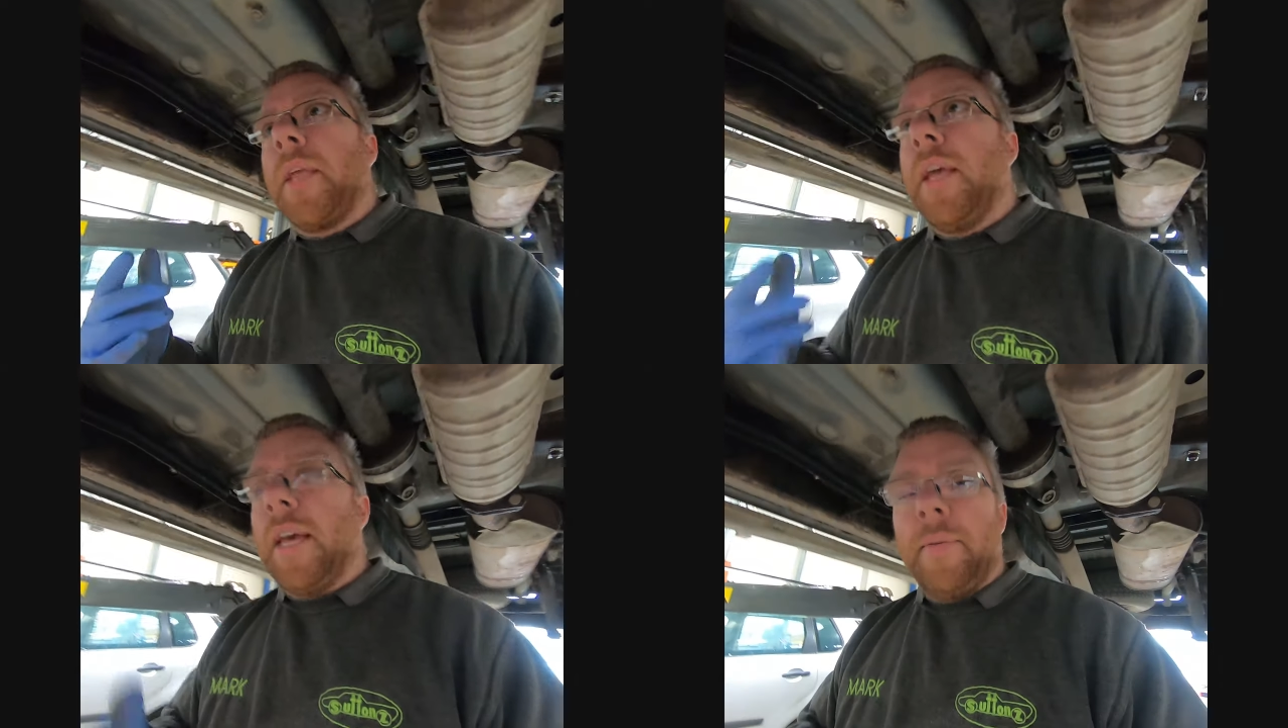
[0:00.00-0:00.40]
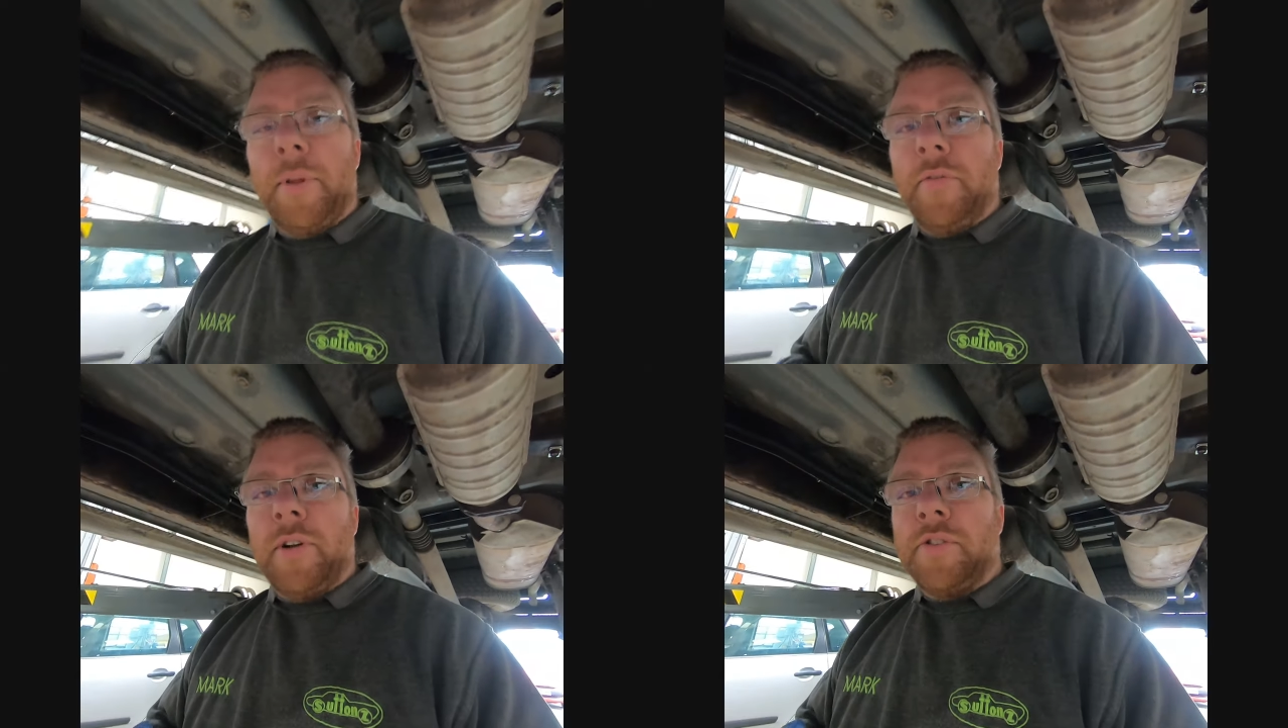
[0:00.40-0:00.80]
He gave
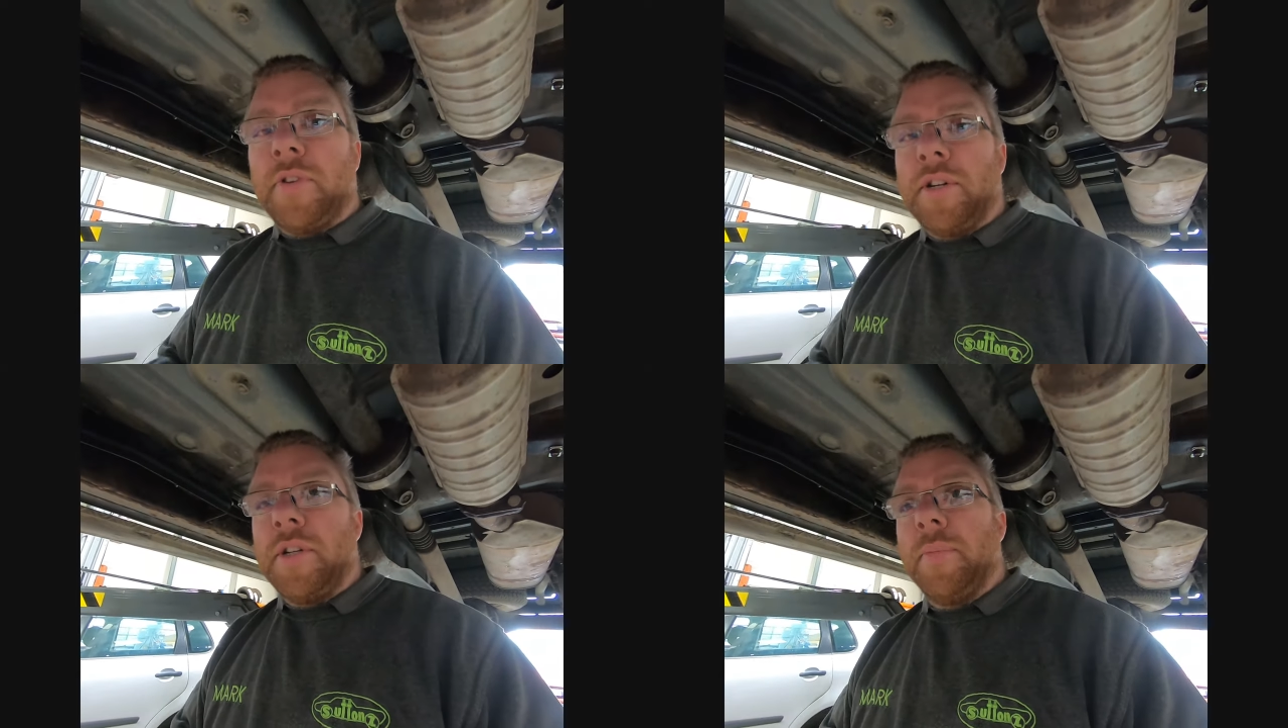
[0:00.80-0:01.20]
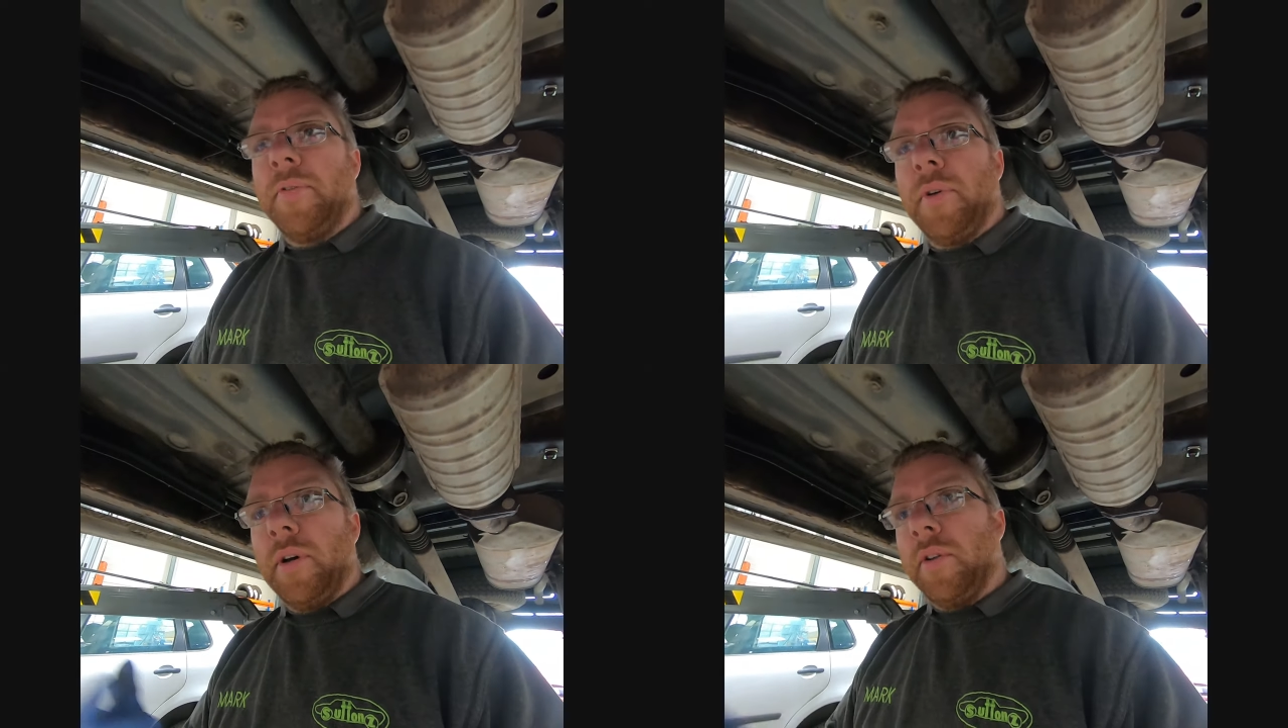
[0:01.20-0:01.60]
me the registration
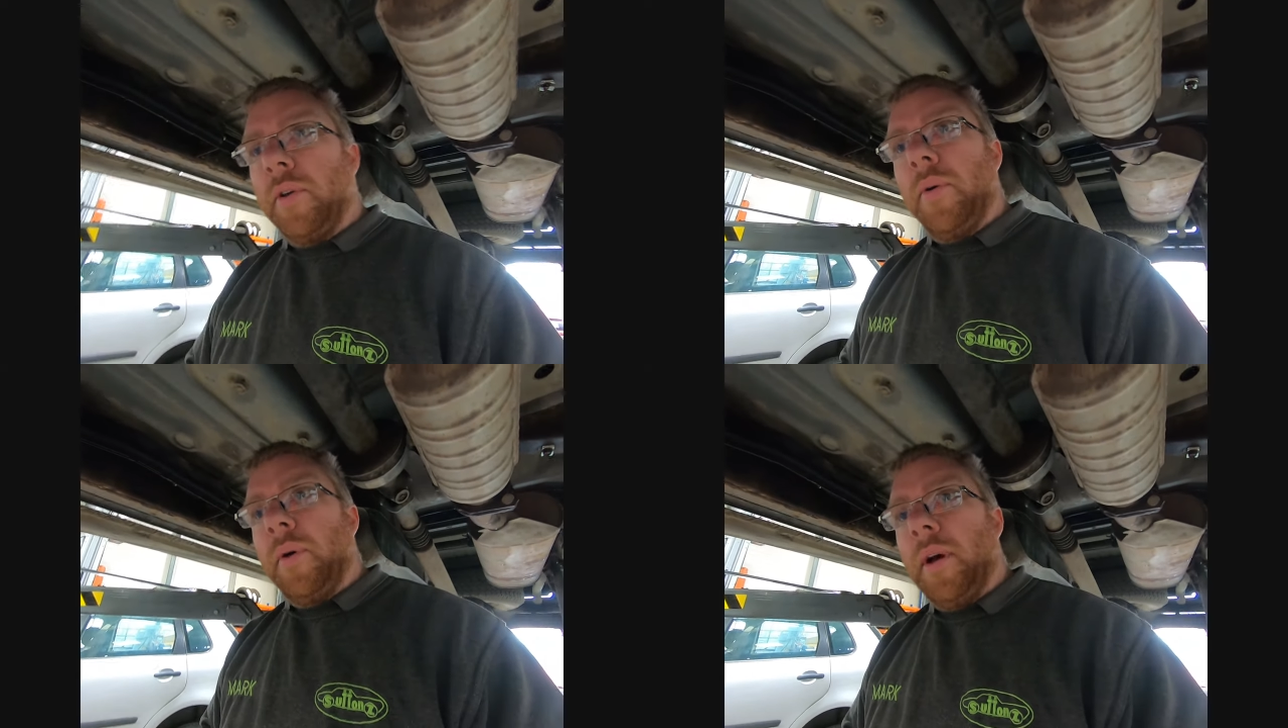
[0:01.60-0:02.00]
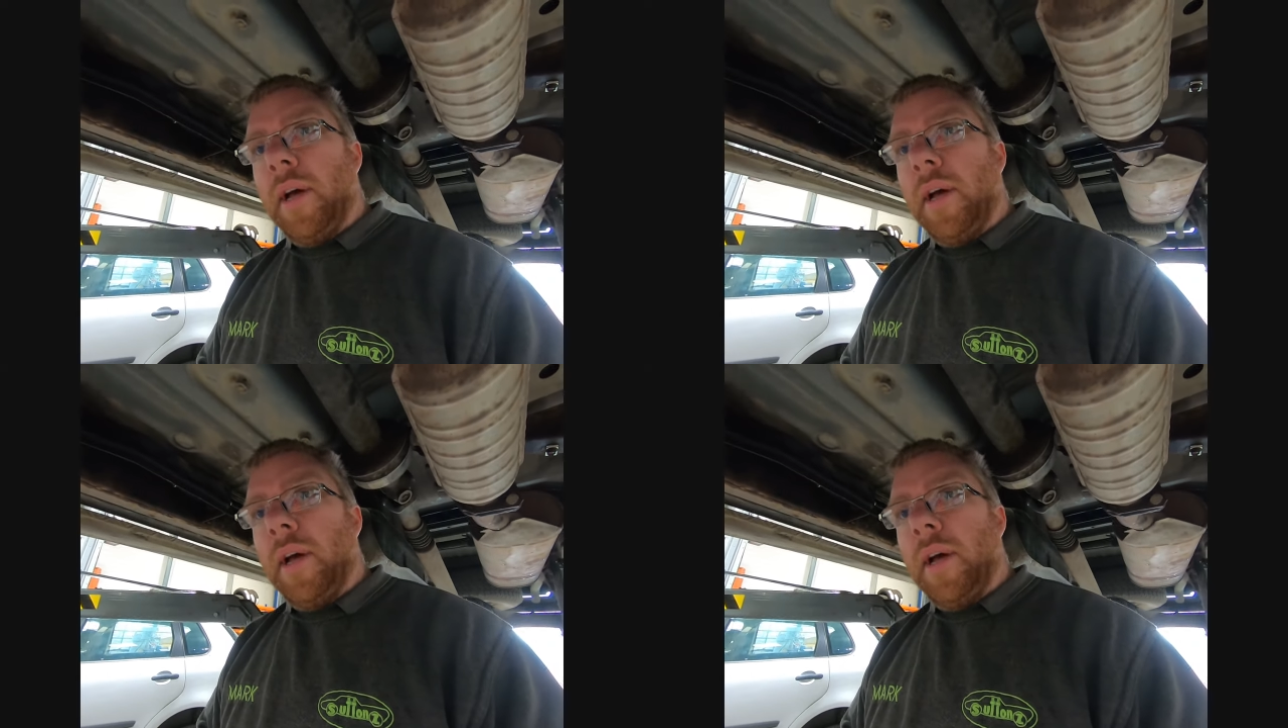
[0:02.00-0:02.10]
number so I could do